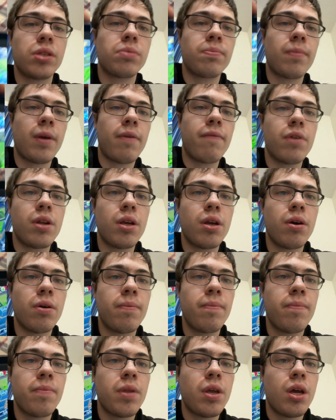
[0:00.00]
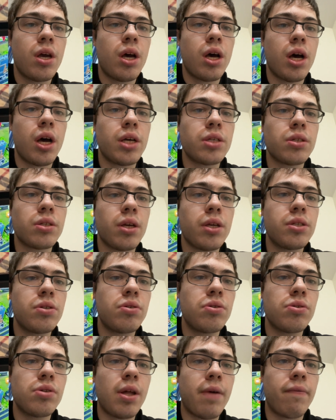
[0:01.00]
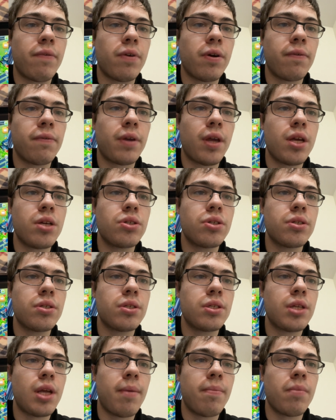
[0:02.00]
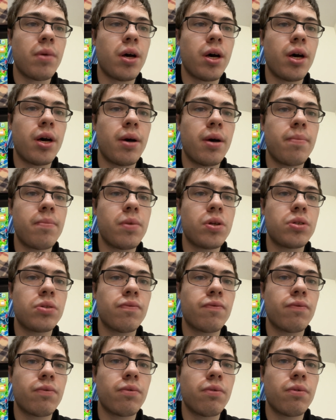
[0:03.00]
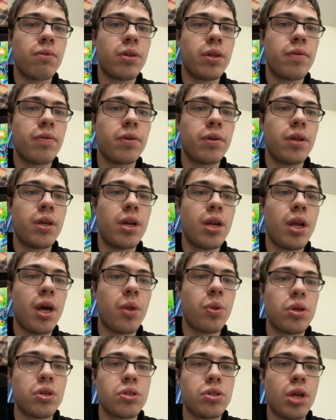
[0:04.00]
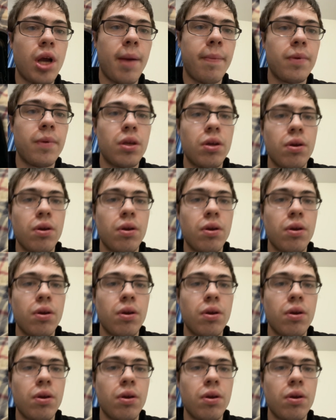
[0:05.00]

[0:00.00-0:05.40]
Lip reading: my video. As long as you do that verification step, there's literally nothing stopping you